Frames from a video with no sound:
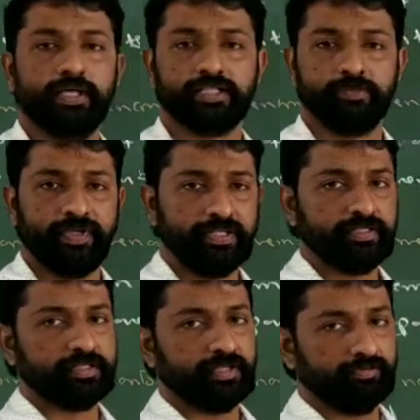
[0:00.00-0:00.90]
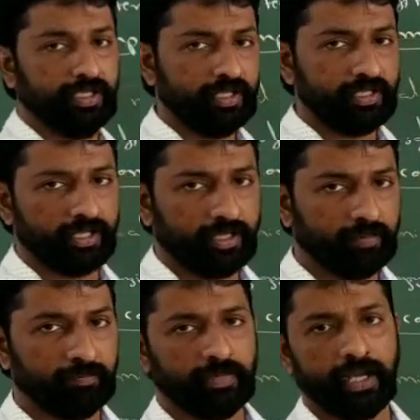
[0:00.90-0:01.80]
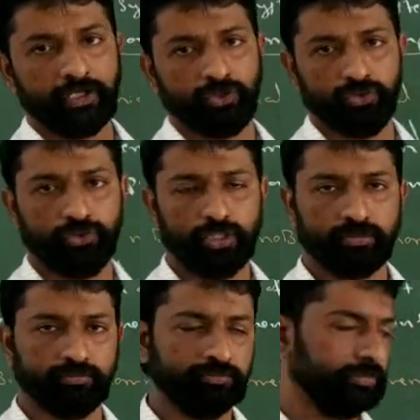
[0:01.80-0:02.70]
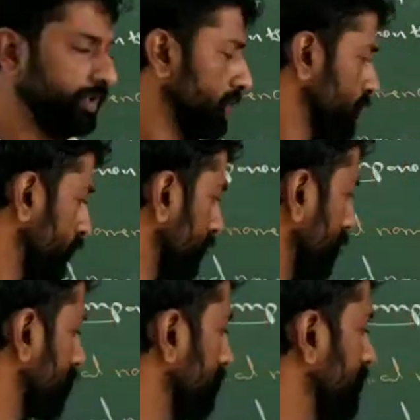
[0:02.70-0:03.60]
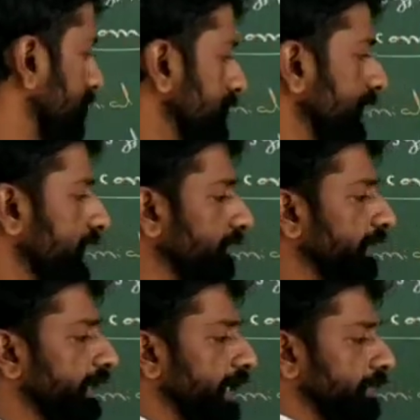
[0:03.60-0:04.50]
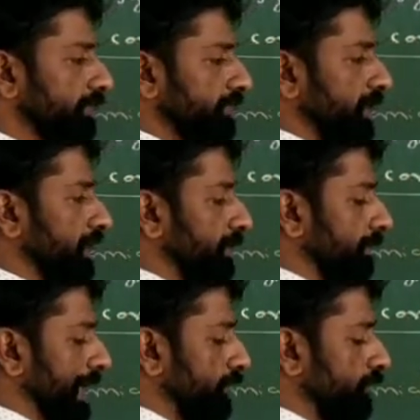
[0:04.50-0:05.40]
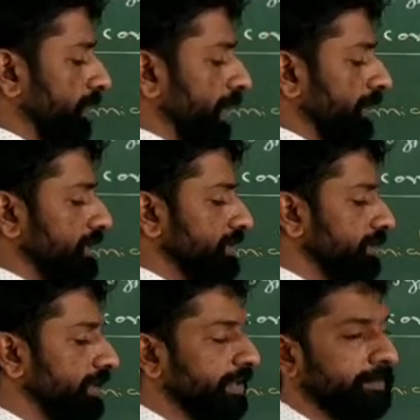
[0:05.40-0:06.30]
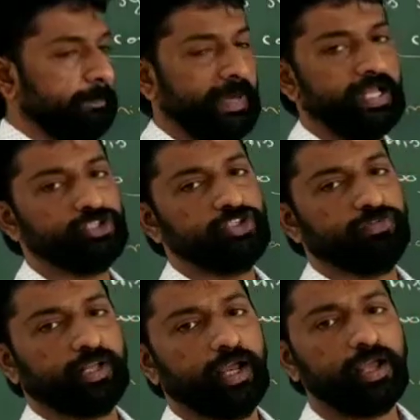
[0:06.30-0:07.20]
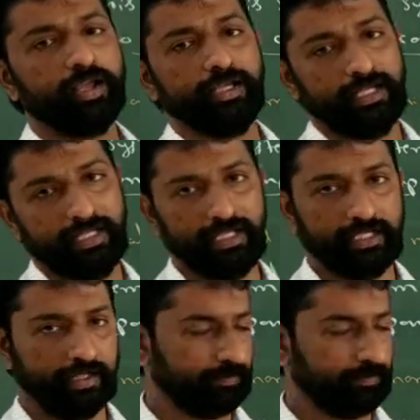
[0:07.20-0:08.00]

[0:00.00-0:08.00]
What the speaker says: species of the mango, or so that scientific name of the mango plant is Mangifera indica.